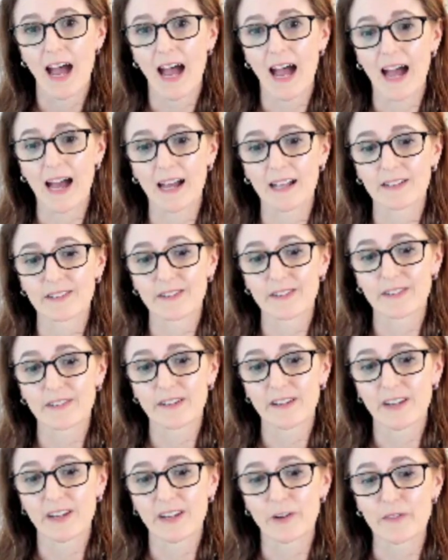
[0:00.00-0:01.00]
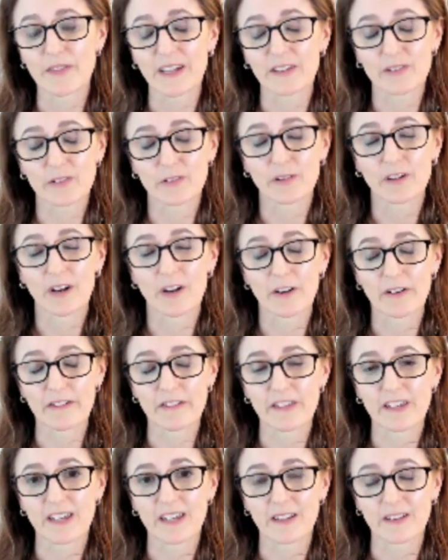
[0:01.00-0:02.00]
And, that's doing a lot of
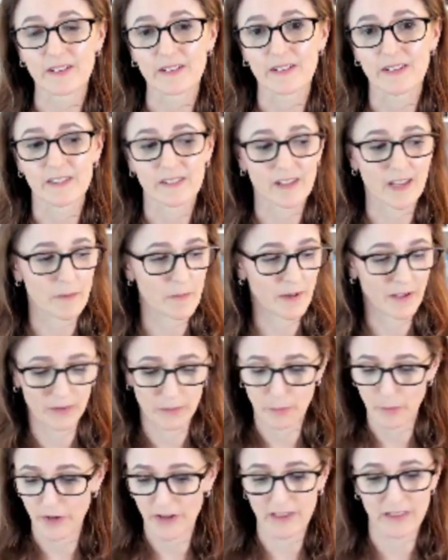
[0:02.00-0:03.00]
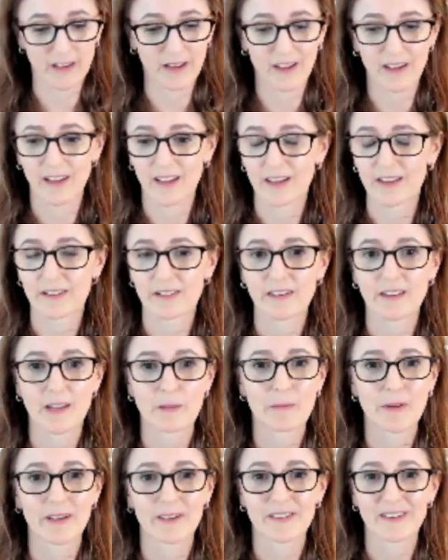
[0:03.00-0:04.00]
things. It's keeping us breathing. It's
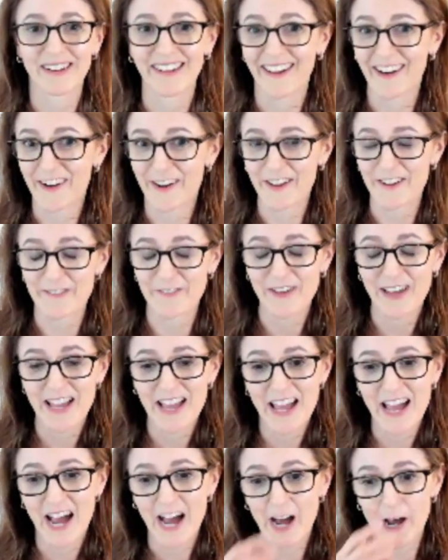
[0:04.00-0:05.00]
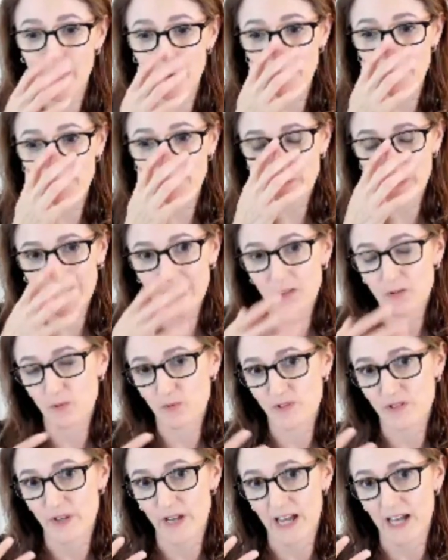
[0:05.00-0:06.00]
keeping us alive. But it
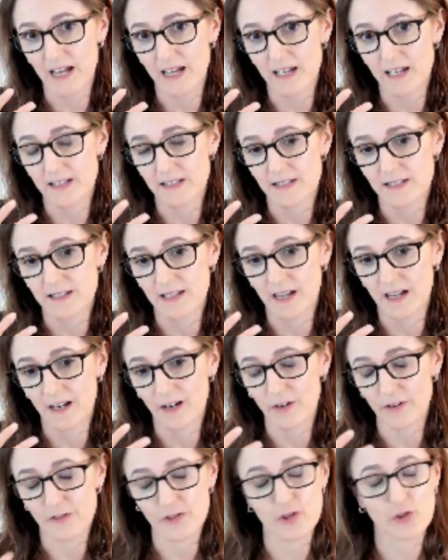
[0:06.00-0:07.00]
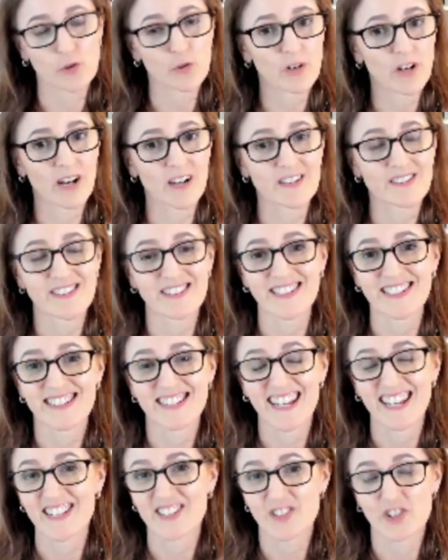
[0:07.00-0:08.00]
also has a lot of shortcuts that it
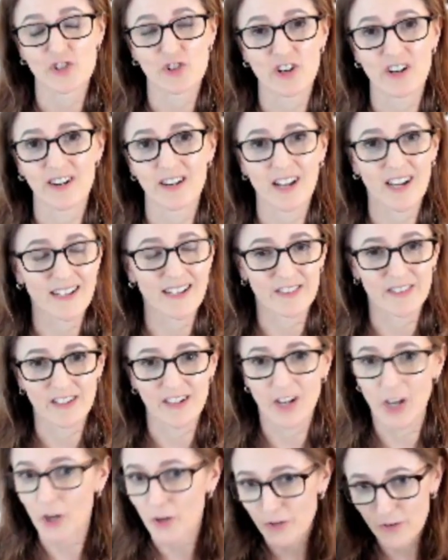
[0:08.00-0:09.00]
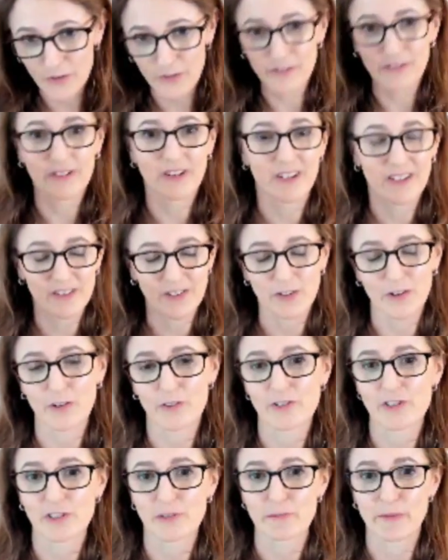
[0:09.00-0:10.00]
takes to try and lighten the load on the
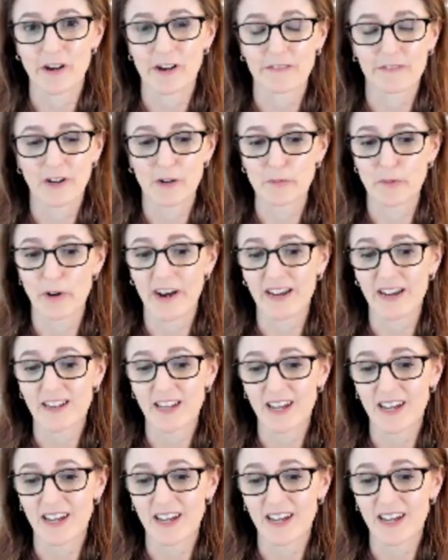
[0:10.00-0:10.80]
conscious part of our brain.